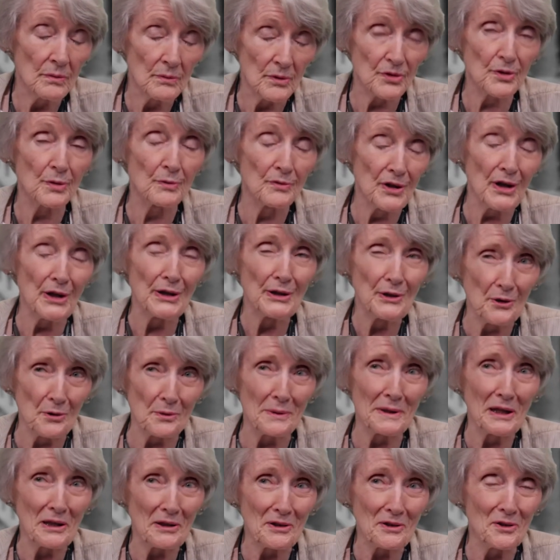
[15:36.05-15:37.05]
was really
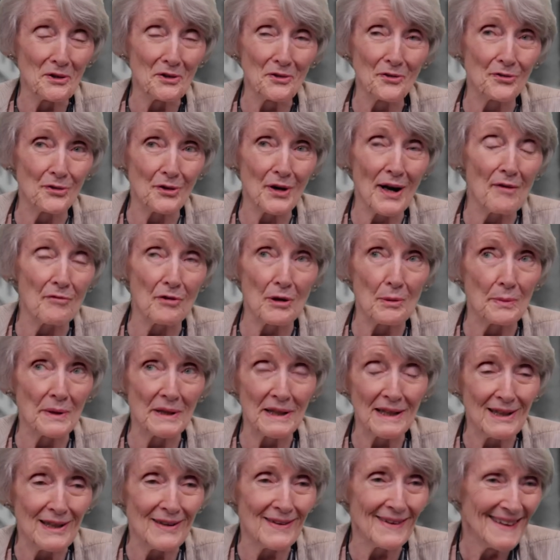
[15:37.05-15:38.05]
critical for
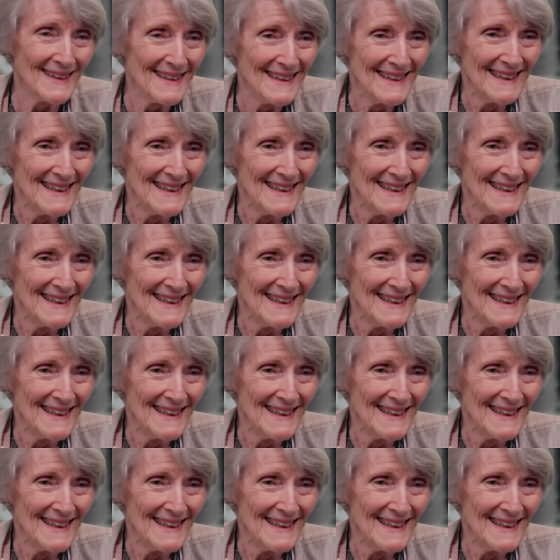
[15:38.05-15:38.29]
everybody.